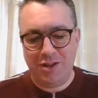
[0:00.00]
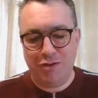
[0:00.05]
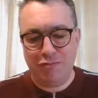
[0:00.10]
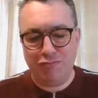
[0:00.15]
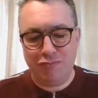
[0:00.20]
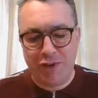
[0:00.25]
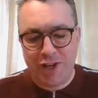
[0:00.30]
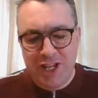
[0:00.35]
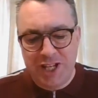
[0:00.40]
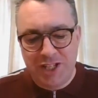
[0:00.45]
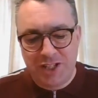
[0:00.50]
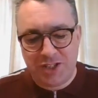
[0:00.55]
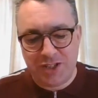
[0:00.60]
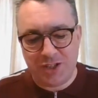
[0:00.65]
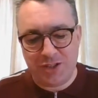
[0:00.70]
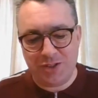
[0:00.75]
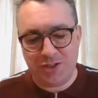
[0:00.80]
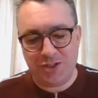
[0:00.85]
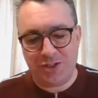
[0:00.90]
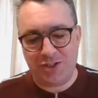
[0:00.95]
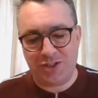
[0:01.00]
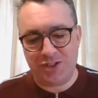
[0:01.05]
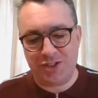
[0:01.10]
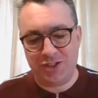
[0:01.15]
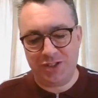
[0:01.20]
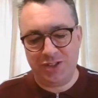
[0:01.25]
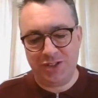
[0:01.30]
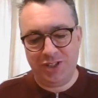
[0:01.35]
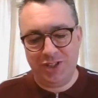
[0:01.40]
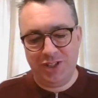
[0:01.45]

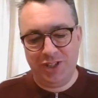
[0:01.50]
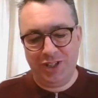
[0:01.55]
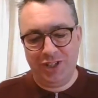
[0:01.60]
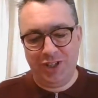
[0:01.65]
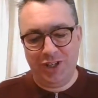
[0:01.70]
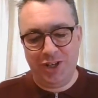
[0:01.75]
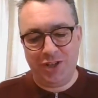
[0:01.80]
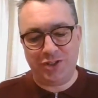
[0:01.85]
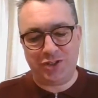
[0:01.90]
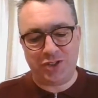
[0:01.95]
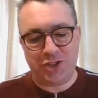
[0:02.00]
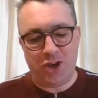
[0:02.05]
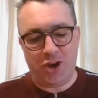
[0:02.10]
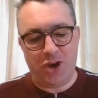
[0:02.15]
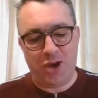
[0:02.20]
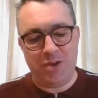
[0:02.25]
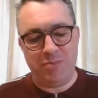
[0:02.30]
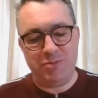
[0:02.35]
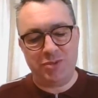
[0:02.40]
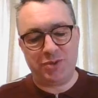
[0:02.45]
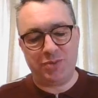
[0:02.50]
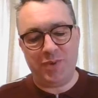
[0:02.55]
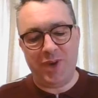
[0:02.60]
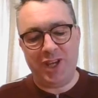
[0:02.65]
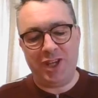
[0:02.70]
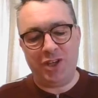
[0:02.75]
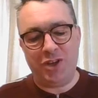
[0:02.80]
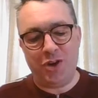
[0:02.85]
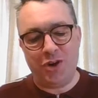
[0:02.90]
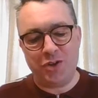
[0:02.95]
reasons at times
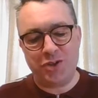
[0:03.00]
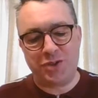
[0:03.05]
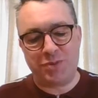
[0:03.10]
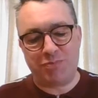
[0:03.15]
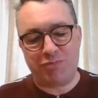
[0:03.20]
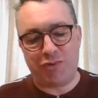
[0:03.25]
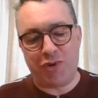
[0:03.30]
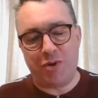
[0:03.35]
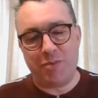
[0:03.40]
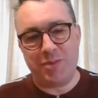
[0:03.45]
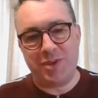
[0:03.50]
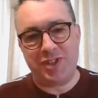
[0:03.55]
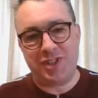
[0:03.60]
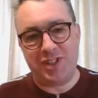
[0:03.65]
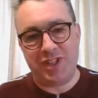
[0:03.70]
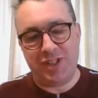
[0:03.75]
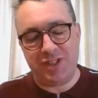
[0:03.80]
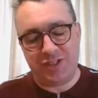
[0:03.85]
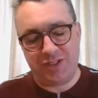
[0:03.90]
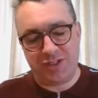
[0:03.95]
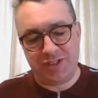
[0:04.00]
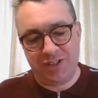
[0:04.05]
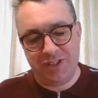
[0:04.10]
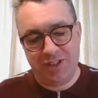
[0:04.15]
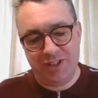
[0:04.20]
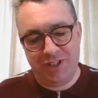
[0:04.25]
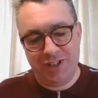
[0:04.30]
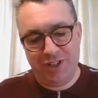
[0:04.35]
when God's promises,